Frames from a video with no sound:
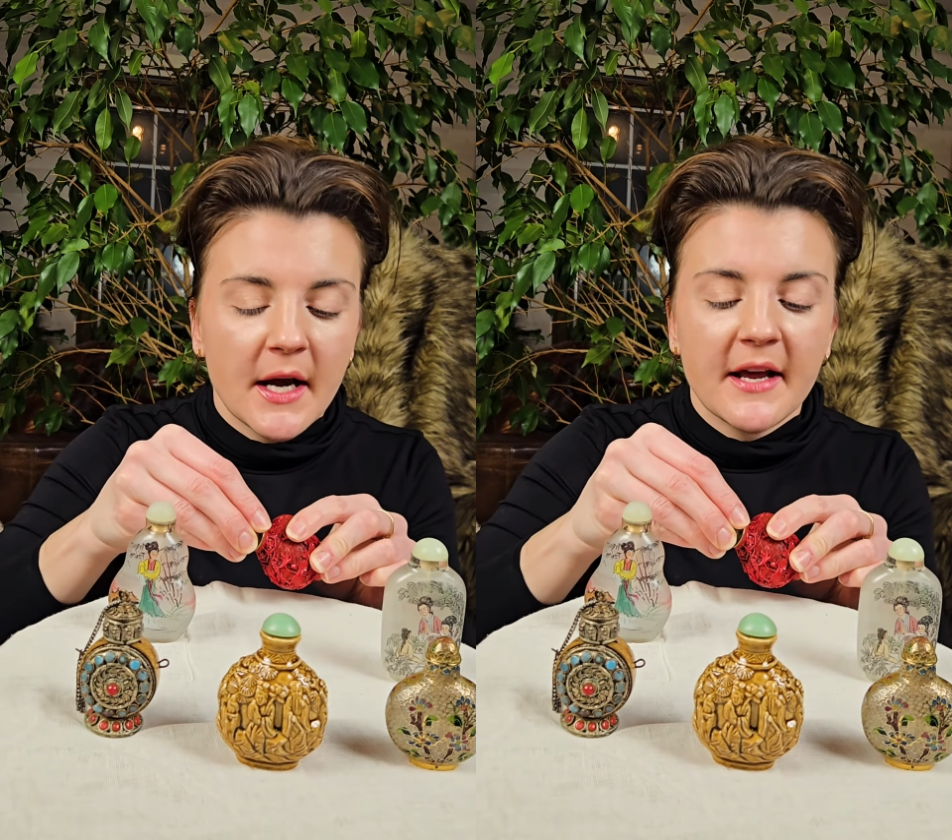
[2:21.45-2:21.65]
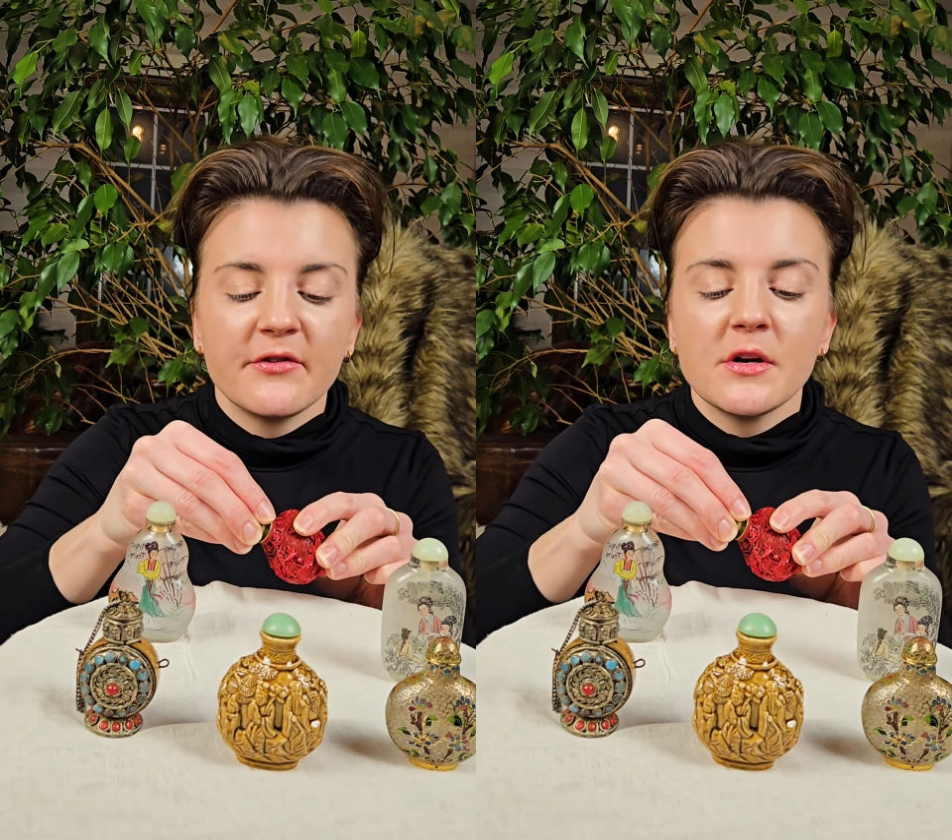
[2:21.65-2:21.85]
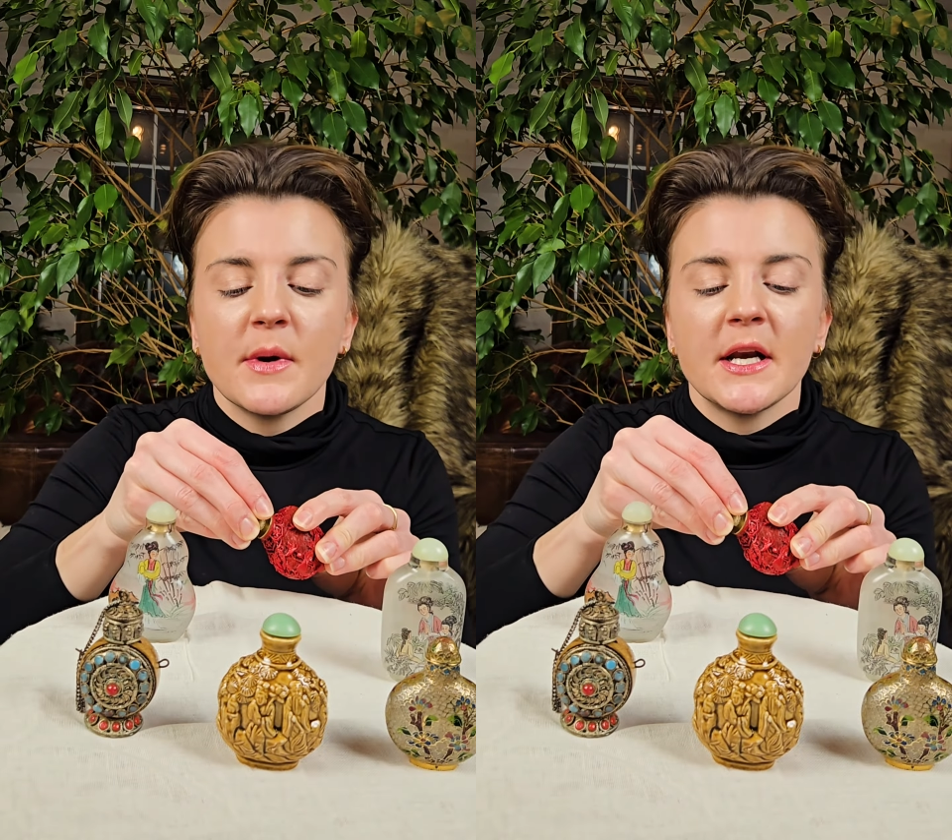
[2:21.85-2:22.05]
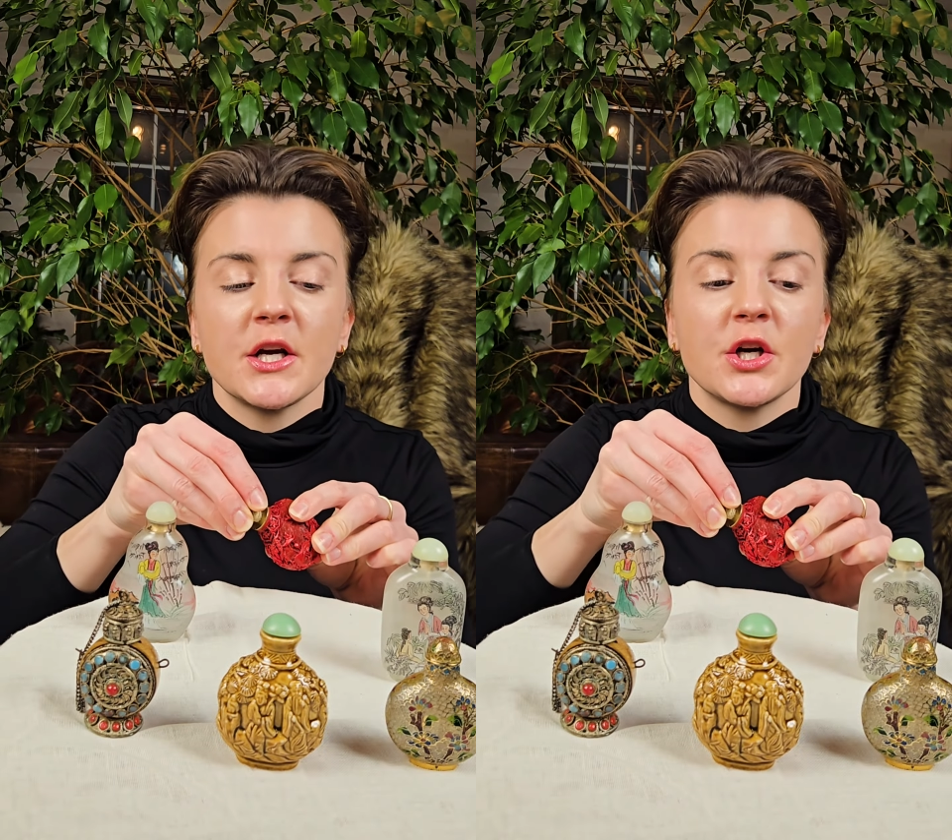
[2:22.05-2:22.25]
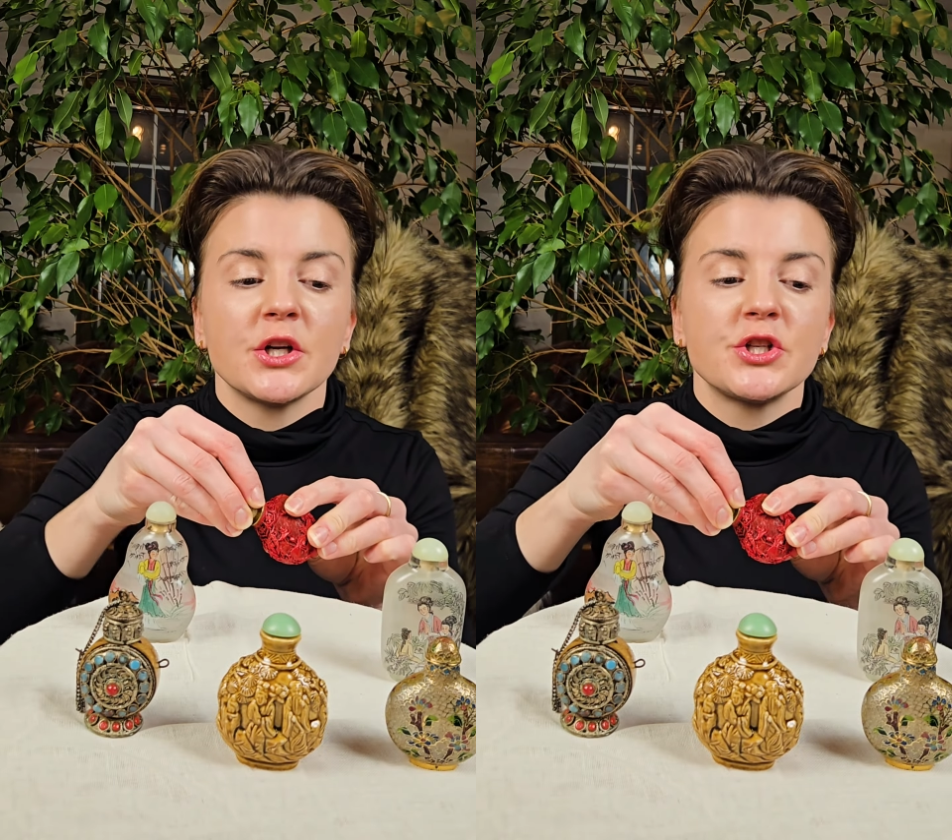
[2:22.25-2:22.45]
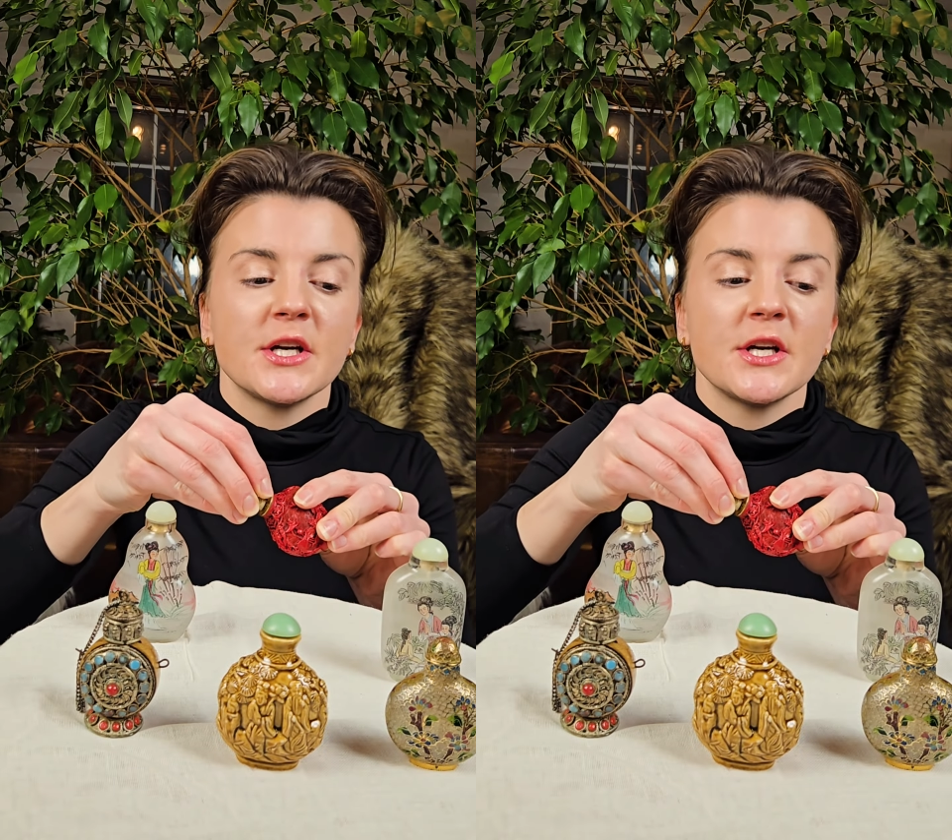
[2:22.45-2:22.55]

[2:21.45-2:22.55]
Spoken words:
Not everybody could